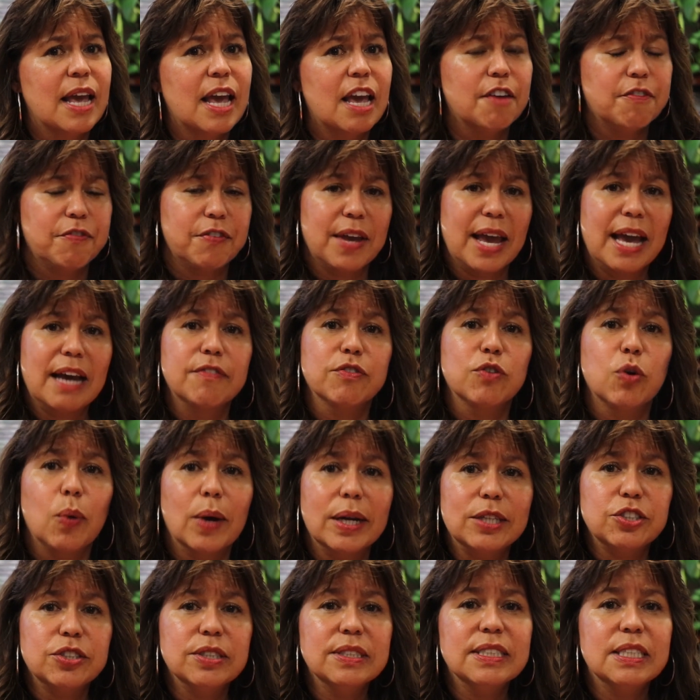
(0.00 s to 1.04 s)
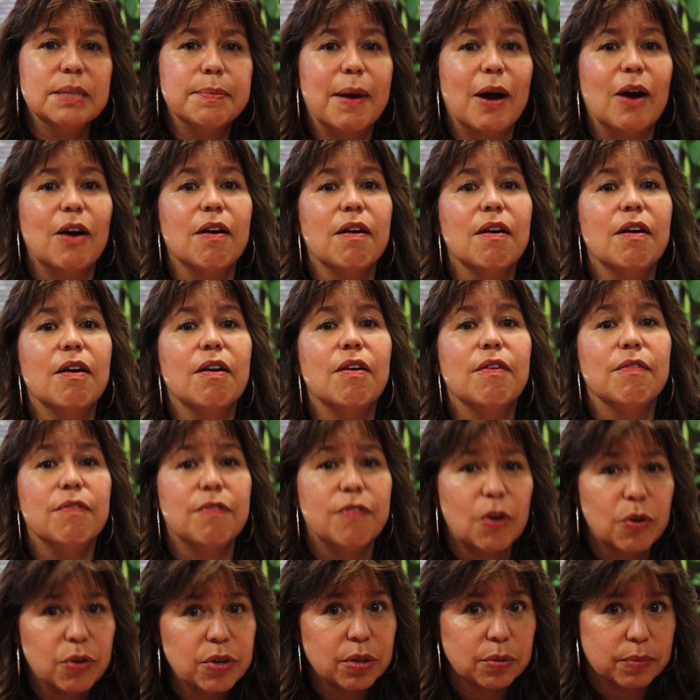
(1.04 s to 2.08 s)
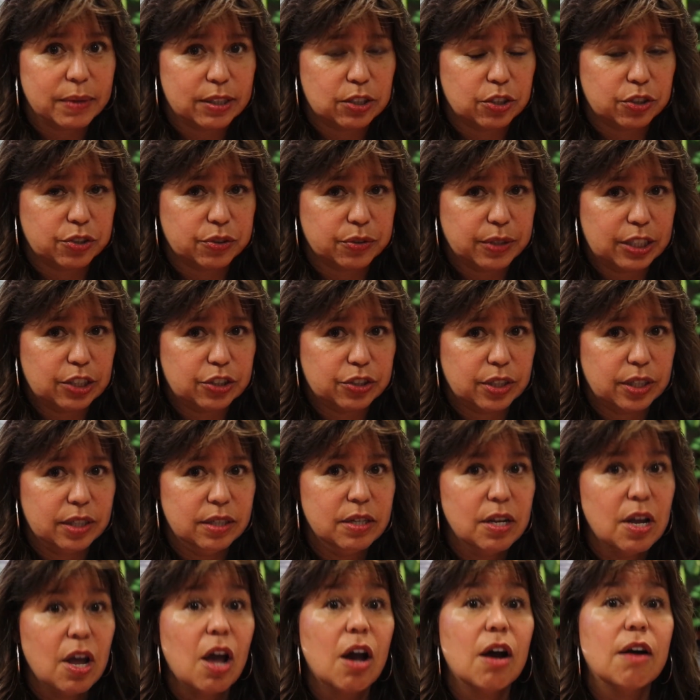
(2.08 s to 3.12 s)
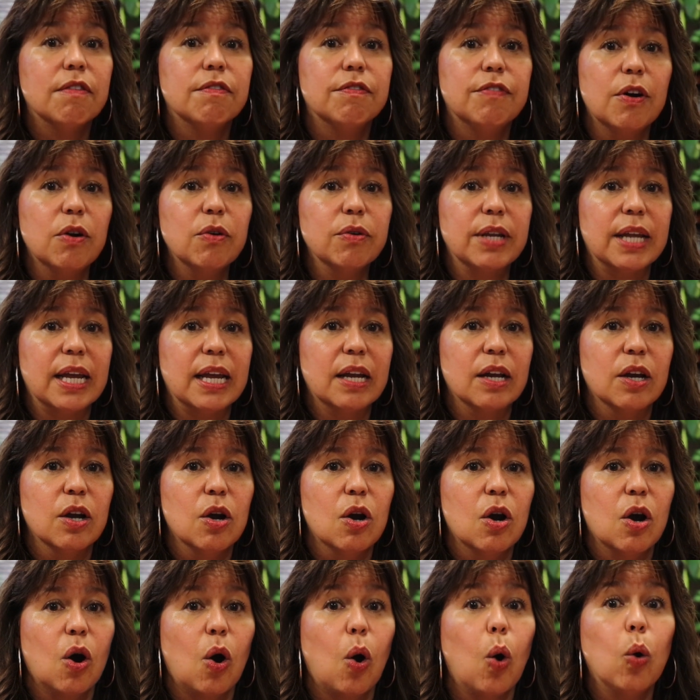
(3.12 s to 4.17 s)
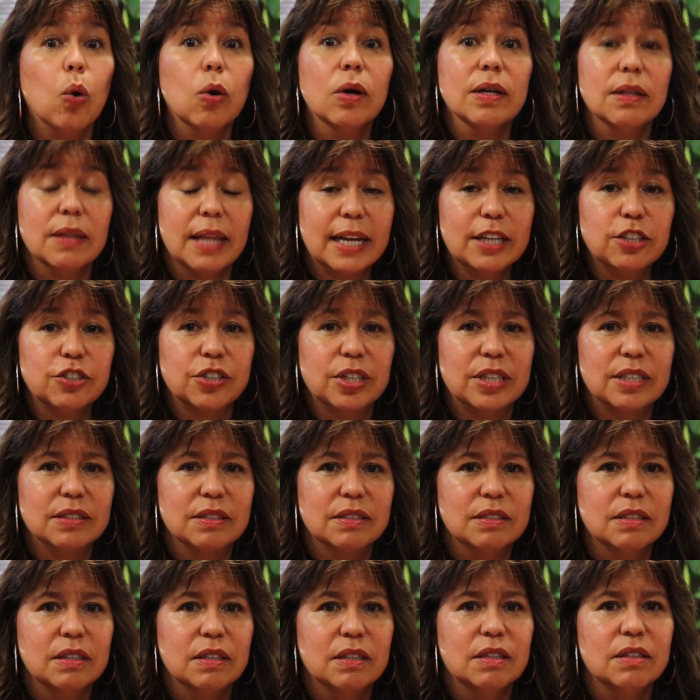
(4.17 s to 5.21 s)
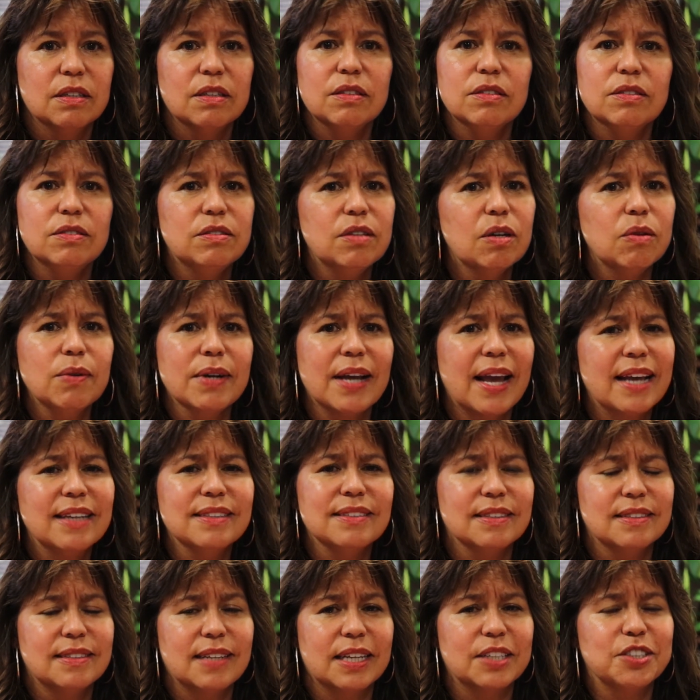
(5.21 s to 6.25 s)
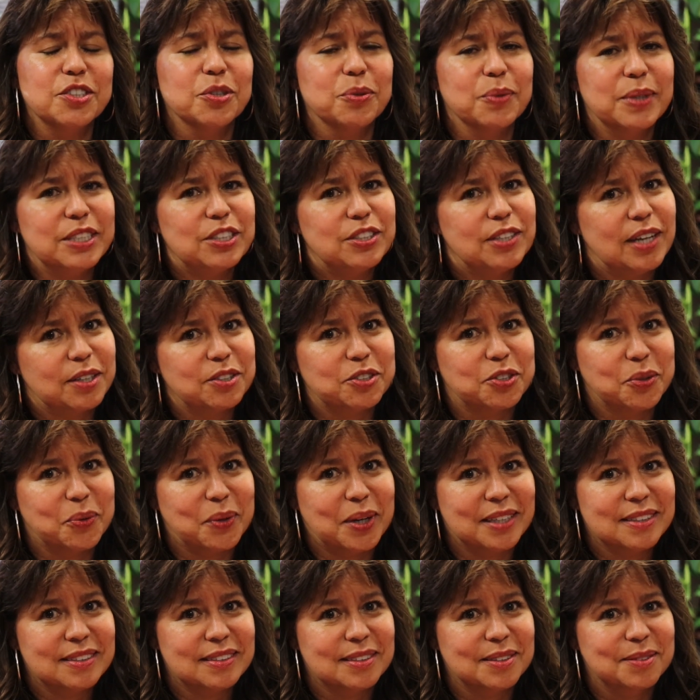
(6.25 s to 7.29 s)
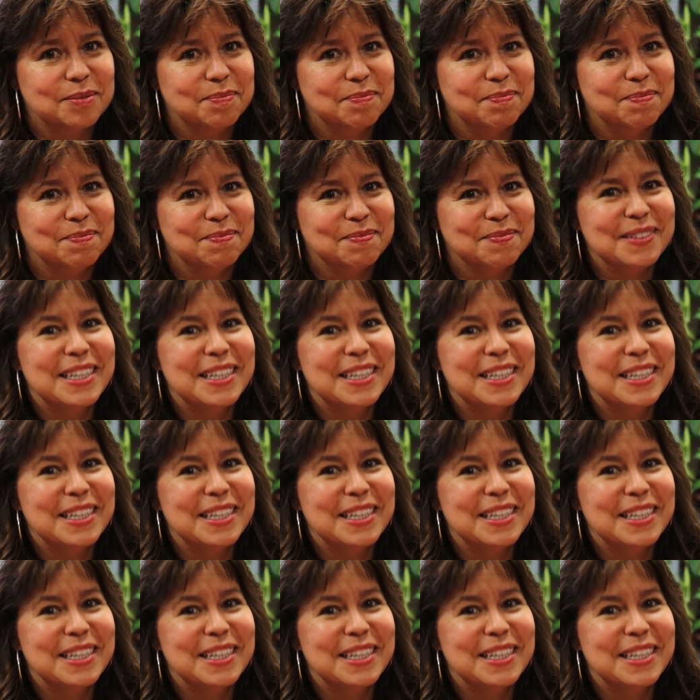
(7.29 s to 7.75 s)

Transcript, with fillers: If you have questions about voter registration, voting, or elections, don't hesitate to reach out to us.